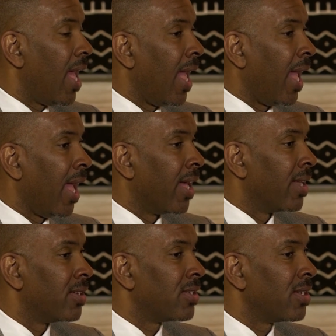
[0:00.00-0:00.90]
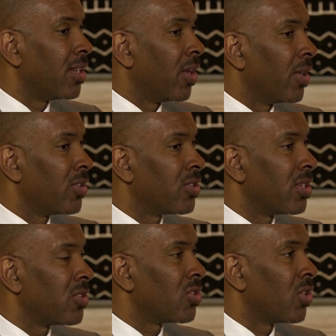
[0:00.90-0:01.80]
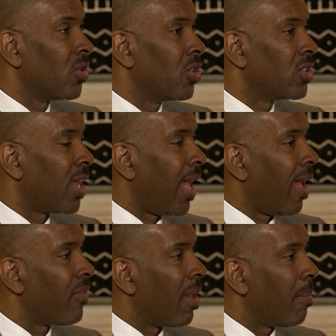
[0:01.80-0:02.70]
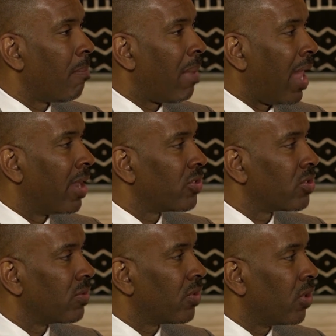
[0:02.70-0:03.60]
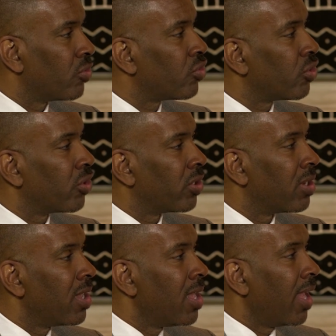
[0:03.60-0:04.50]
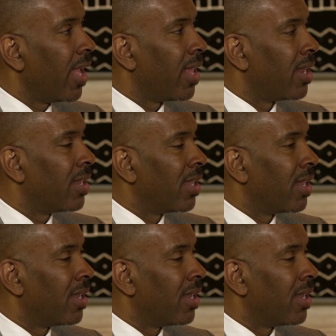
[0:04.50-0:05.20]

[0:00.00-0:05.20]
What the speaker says: And you know, it's so good to have that balance of culture and